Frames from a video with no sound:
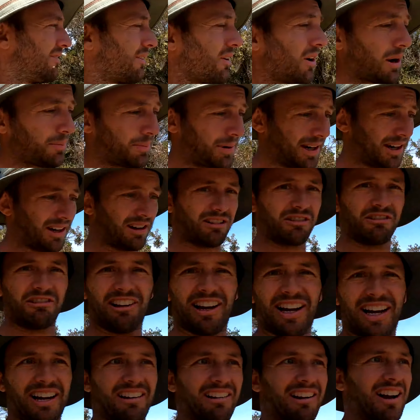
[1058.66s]
Fire pit,
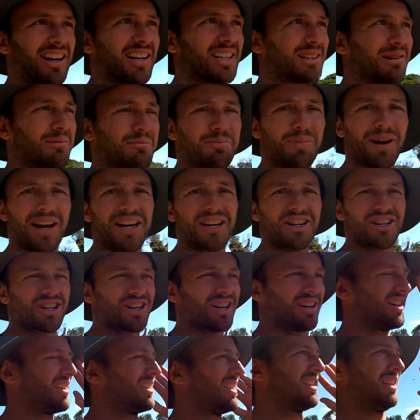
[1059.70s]
green grass,
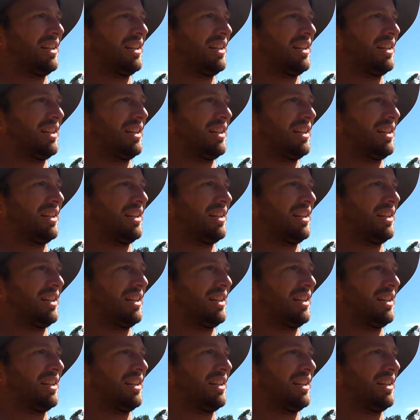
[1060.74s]
beach.